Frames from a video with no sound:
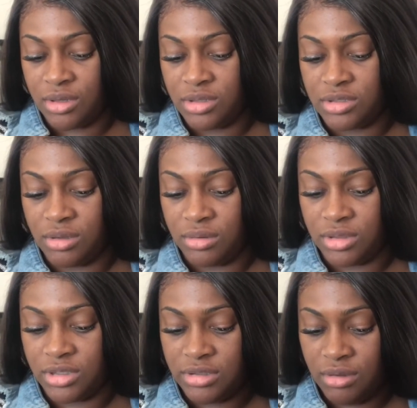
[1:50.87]
So
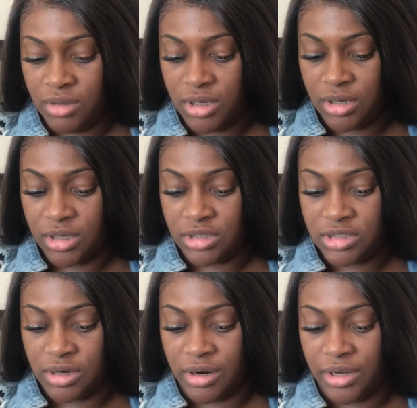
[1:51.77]
let's go ahead and get
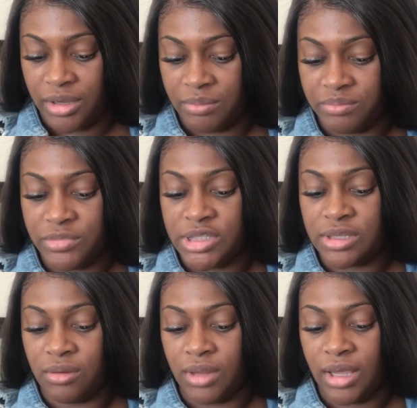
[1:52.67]
started.
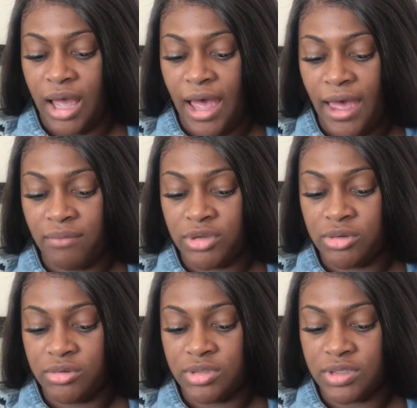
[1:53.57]
So like I have
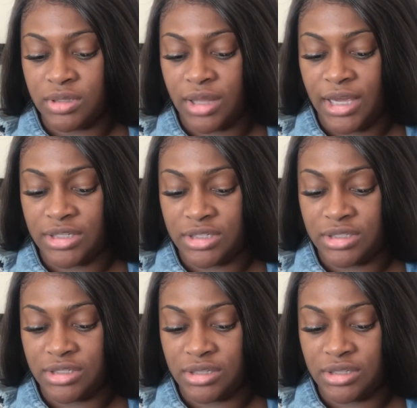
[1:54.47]
used the lashes